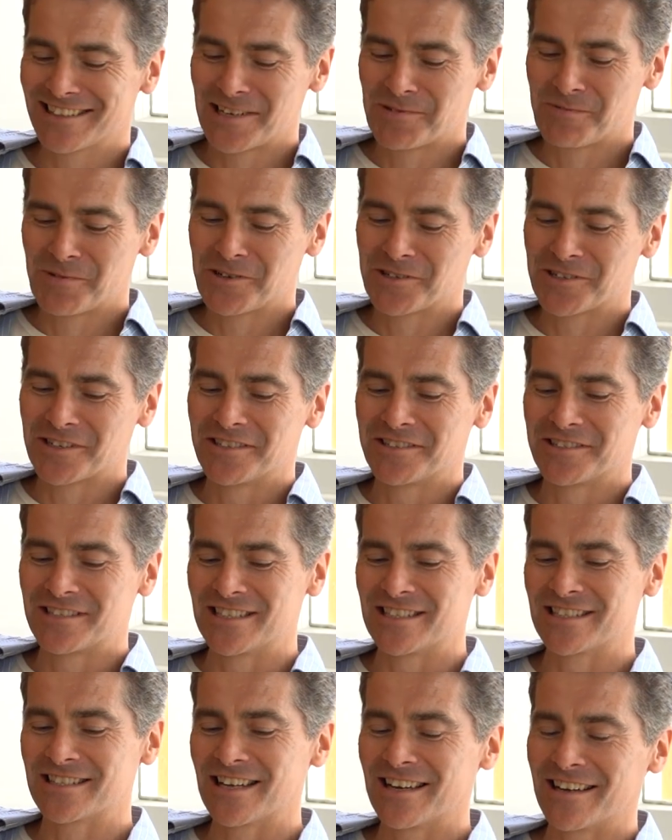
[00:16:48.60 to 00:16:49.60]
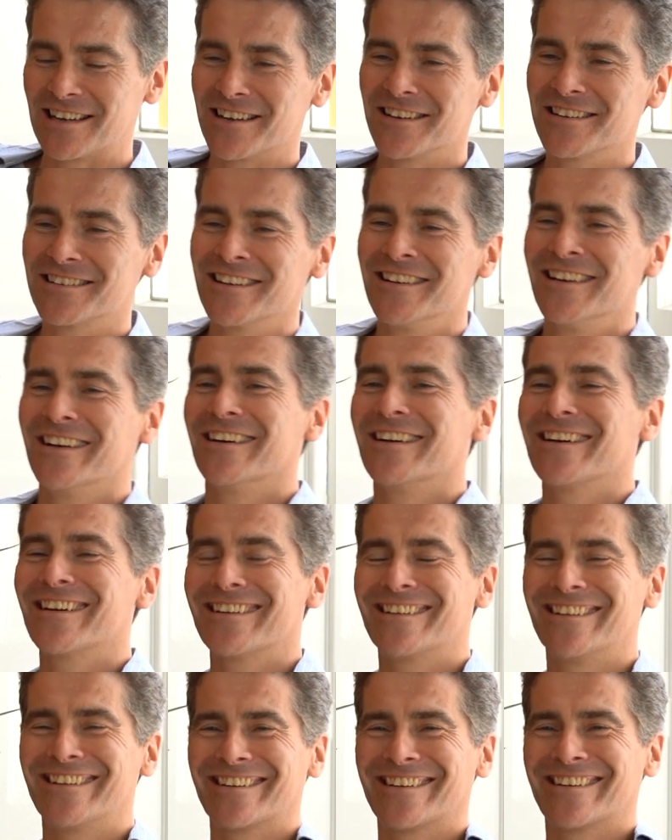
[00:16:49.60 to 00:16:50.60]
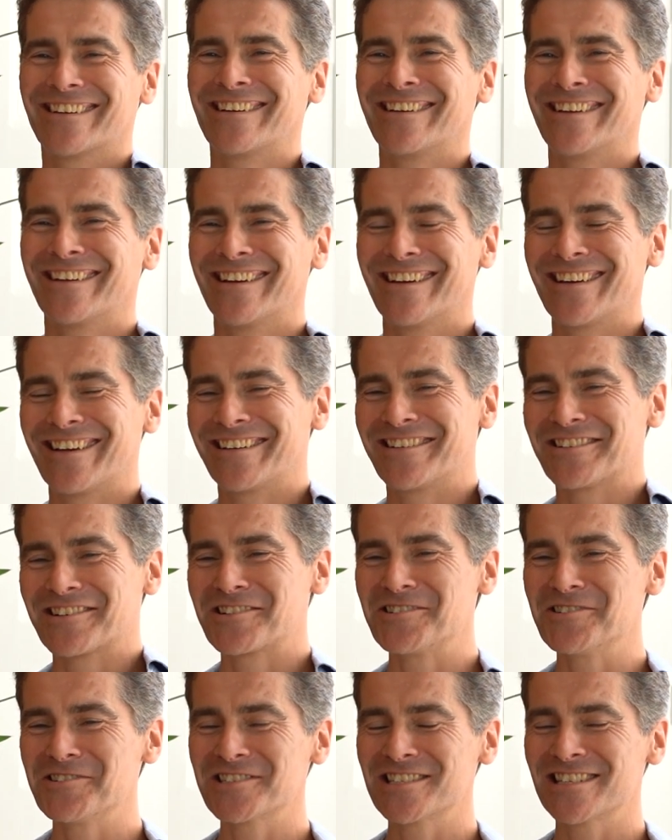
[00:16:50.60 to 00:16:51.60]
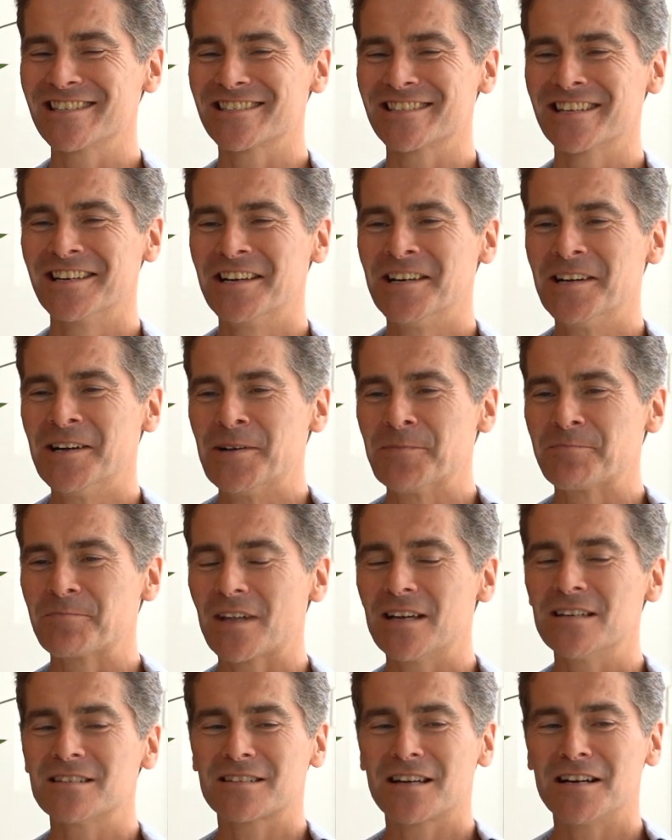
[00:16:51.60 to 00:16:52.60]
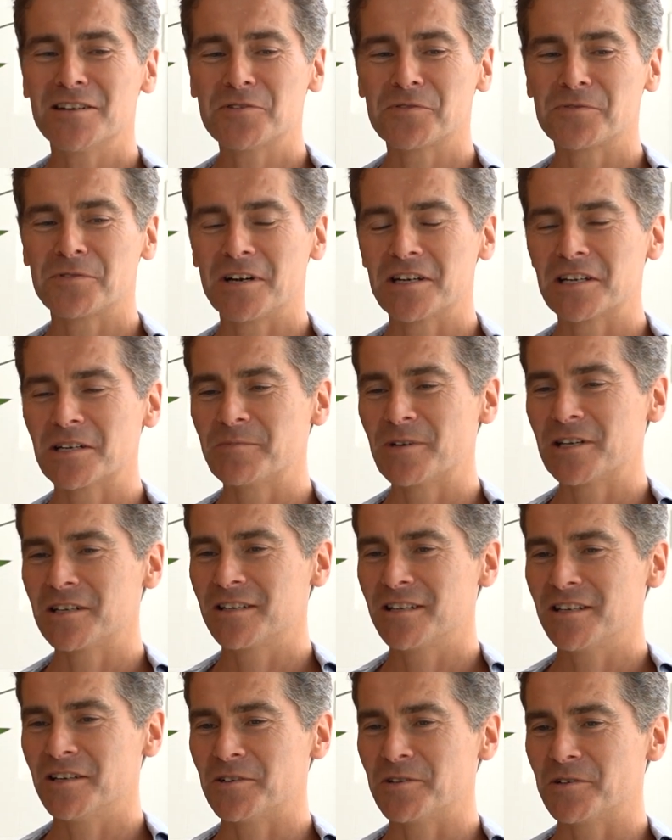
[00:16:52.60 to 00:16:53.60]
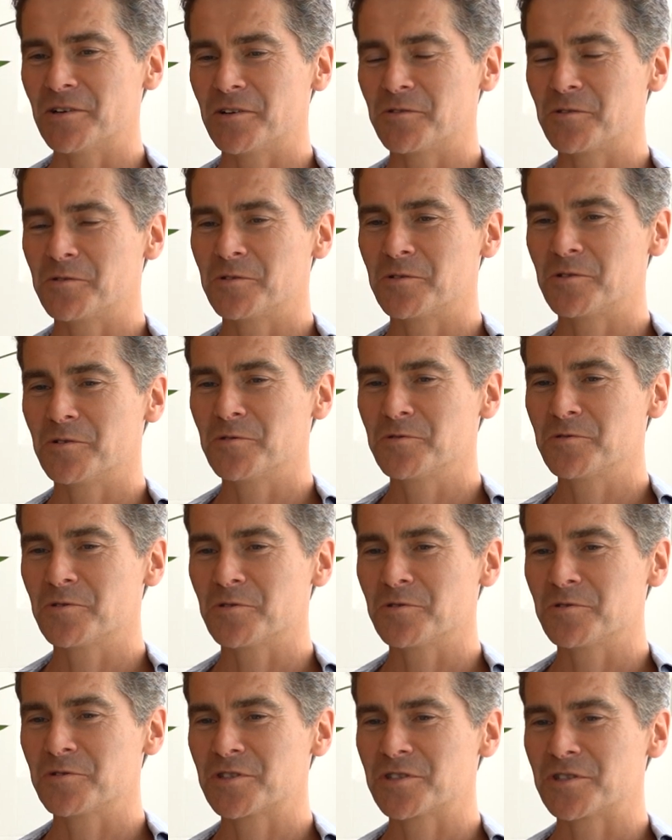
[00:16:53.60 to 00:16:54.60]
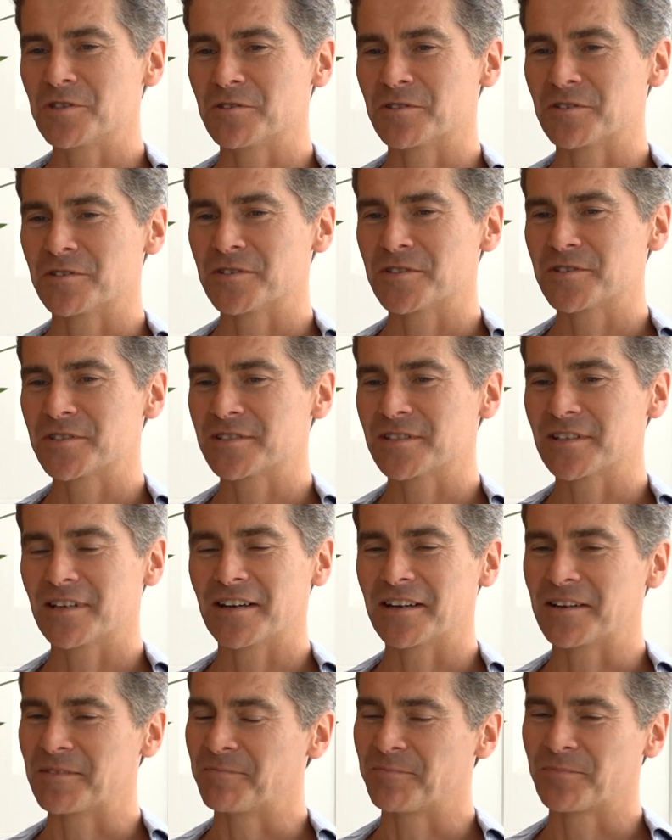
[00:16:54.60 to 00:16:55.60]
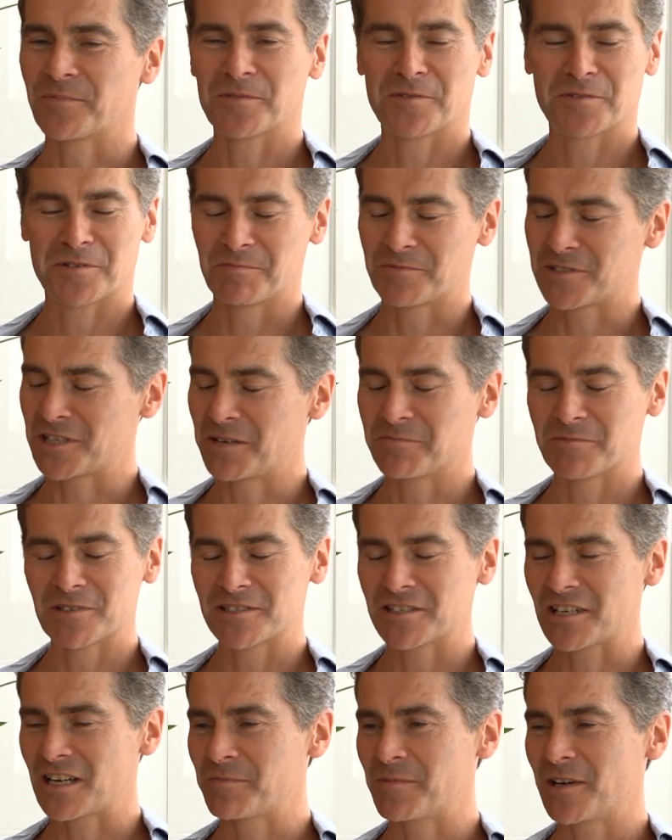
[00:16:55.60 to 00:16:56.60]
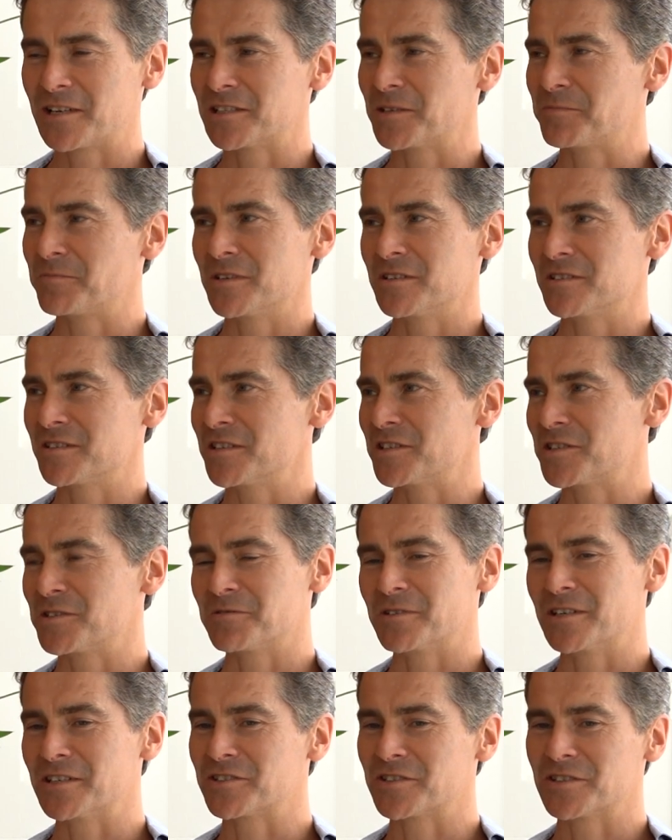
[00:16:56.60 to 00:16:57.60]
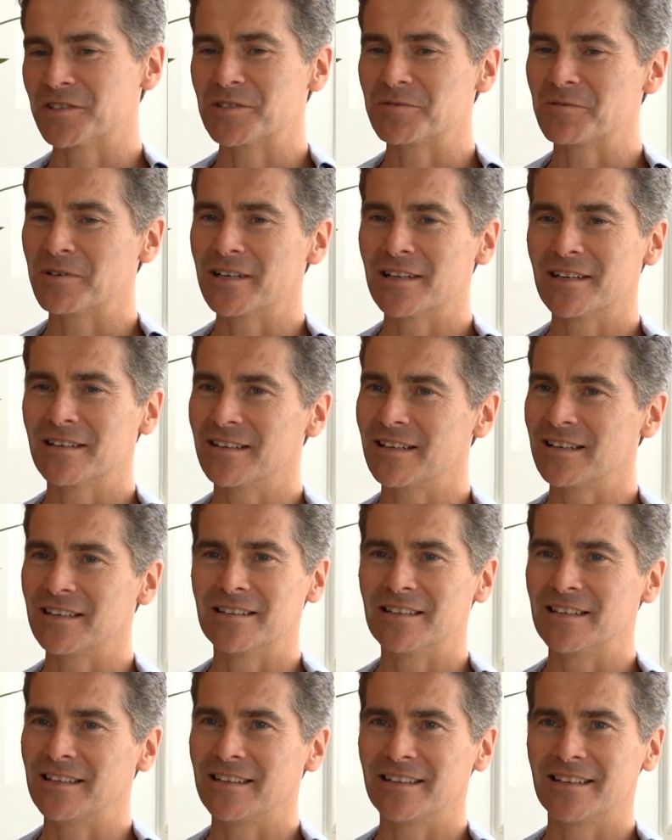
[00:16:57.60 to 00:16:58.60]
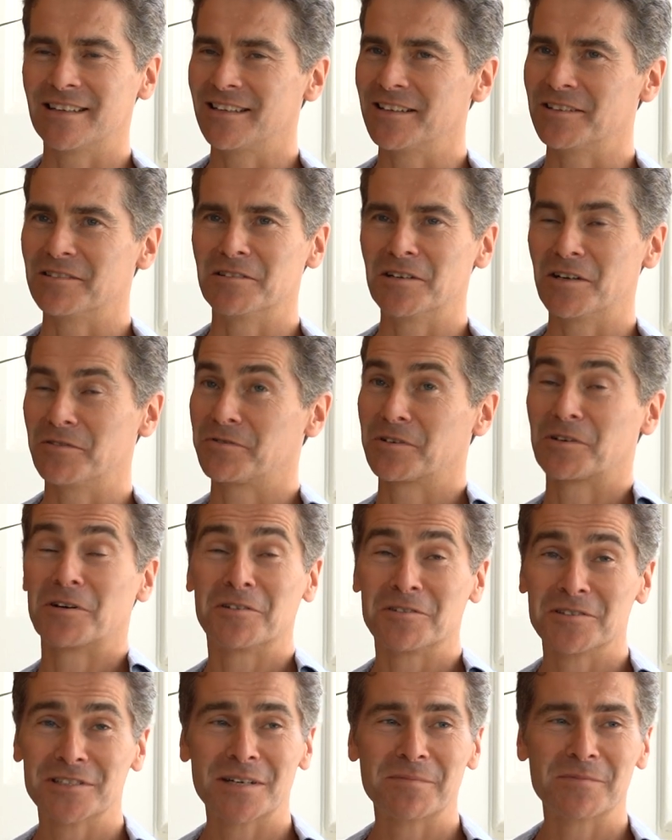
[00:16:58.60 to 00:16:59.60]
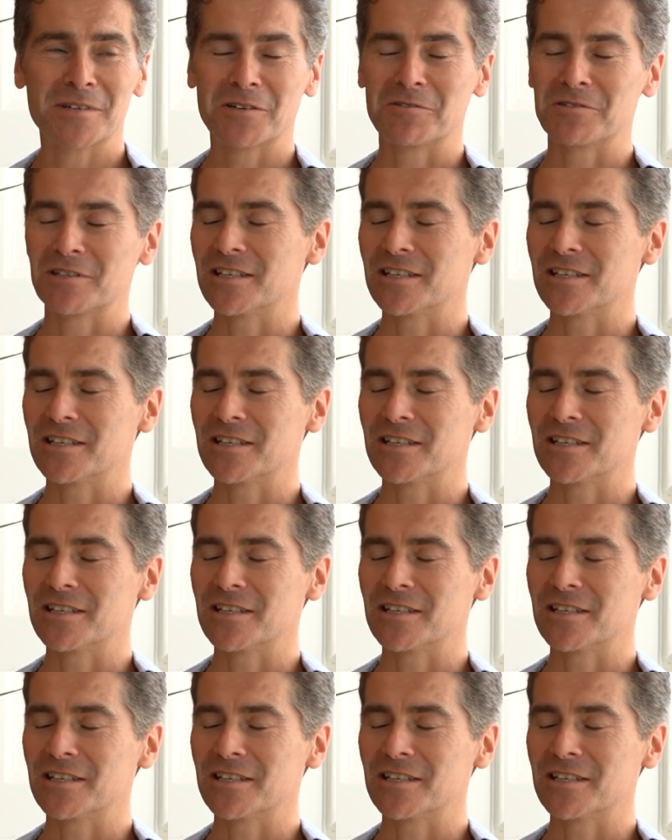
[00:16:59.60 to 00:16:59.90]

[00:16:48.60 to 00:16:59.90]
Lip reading: they won't notice that? And of course, it's kind of fine. I mean, all students from time to time end up in situations where they have forgotten something, or